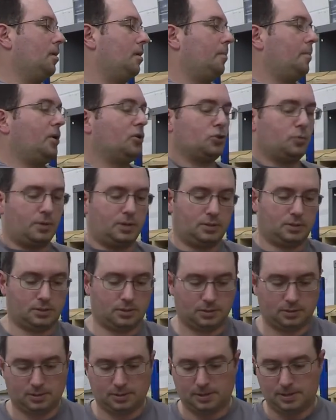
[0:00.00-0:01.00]

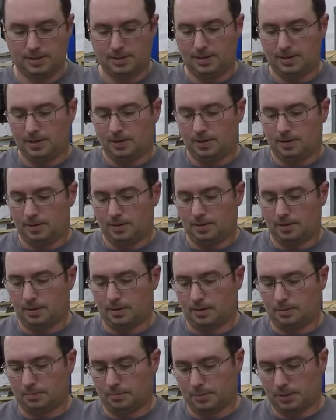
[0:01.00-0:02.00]
measurements.
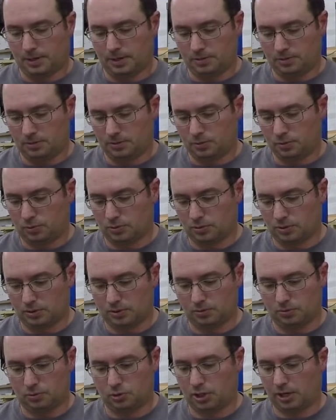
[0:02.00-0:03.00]
This one's a
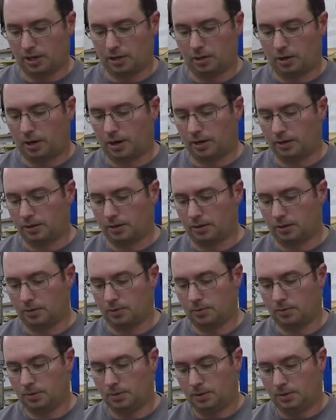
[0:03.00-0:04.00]
JL Audio,
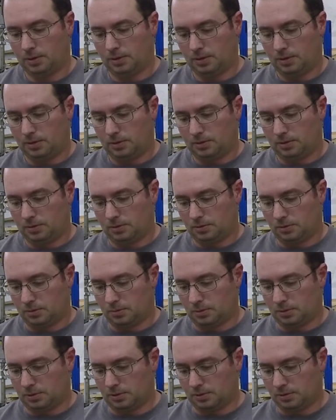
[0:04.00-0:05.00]
so
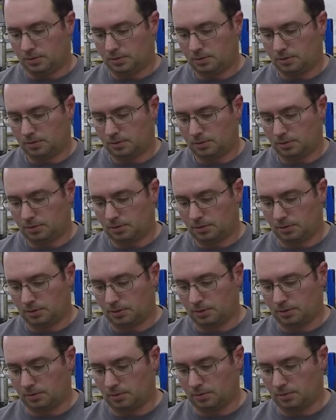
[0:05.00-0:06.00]
I'm gonna turn
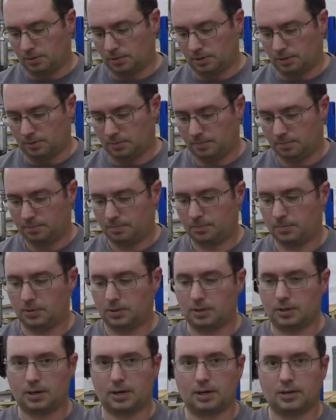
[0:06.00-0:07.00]
it on and
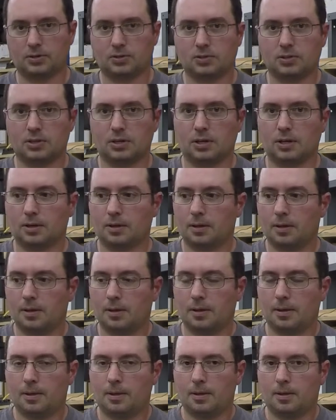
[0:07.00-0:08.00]
kind of see
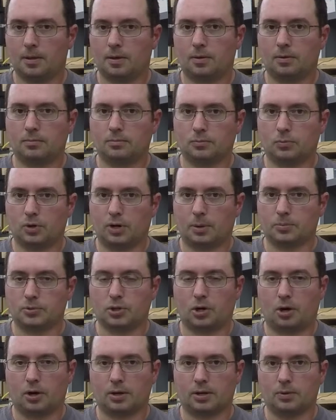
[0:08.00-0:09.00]
when I'm
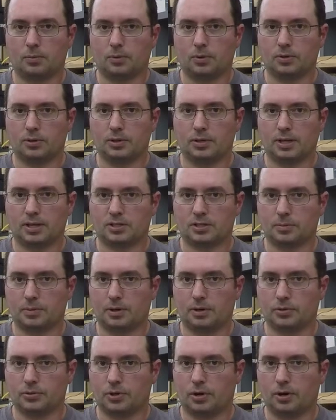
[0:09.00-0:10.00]
talking what the
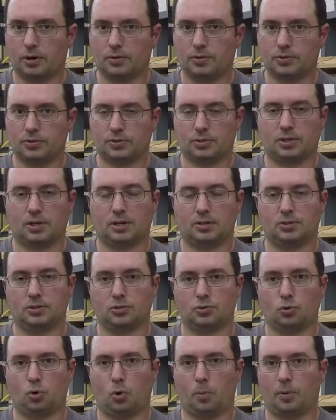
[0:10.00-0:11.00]
decibels are. This is kind of
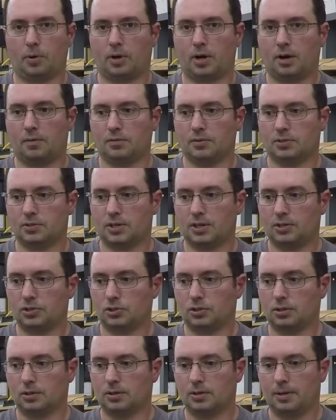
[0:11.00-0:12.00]
just normal
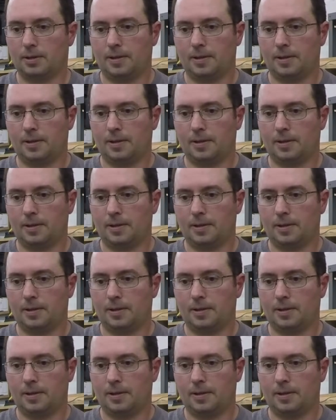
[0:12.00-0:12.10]
conversation.